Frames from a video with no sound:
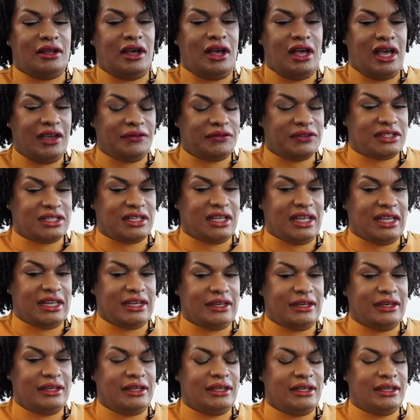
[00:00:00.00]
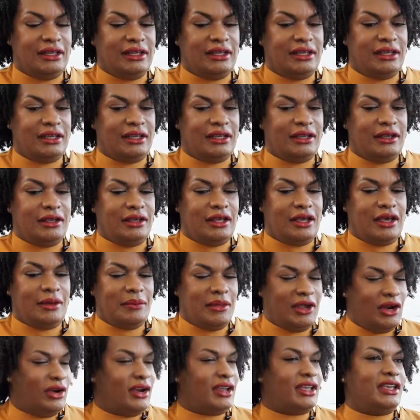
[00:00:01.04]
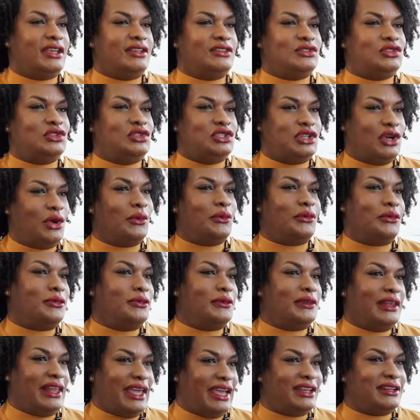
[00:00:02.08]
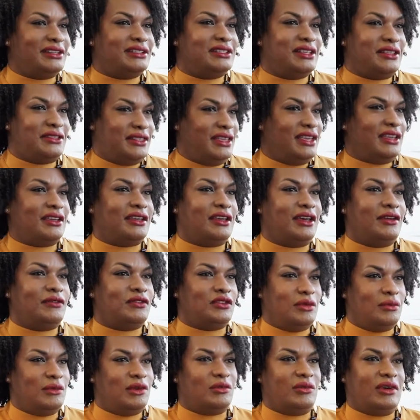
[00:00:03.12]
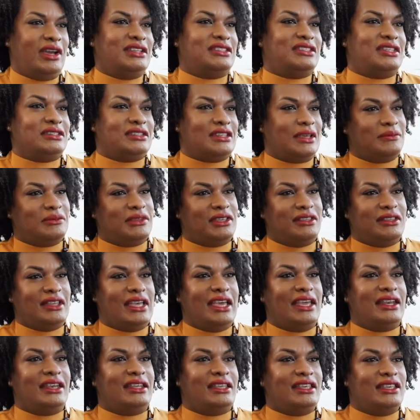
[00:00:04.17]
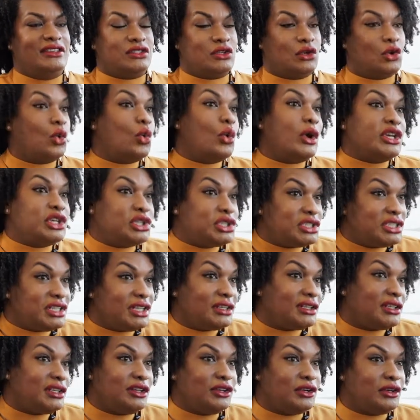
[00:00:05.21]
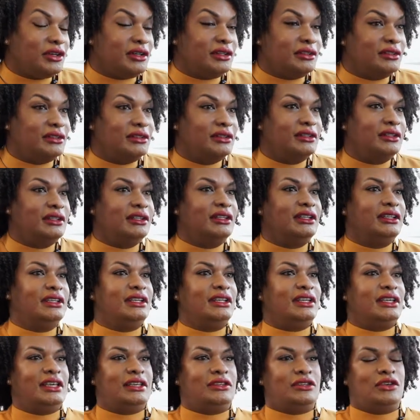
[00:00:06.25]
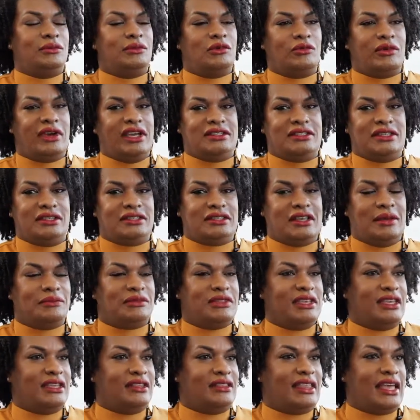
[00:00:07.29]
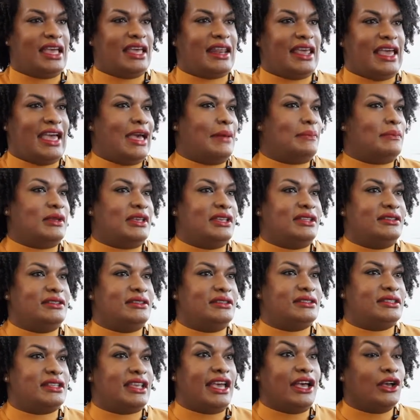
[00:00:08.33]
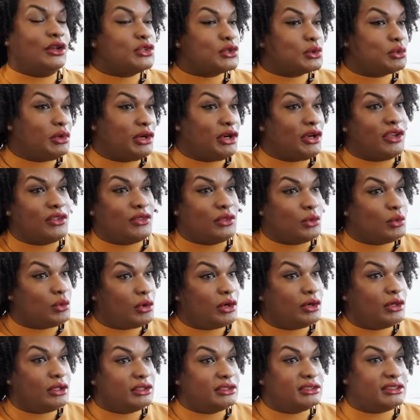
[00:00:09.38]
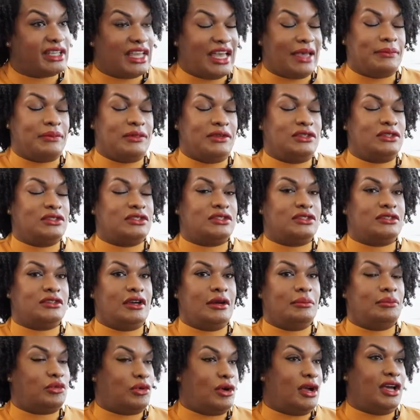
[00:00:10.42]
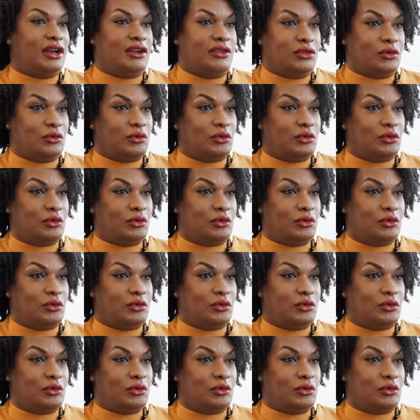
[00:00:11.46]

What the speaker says: often Americans don't like to think of human rights as something that is a question here. Human rights is something that happens elsewhere in the world, happens abroad in the